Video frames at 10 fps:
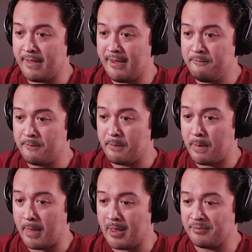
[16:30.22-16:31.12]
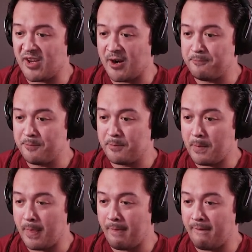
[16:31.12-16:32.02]
Eh, I'm scared.
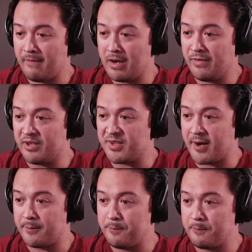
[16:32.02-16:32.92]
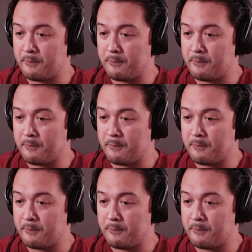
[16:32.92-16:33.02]
I'm very scared.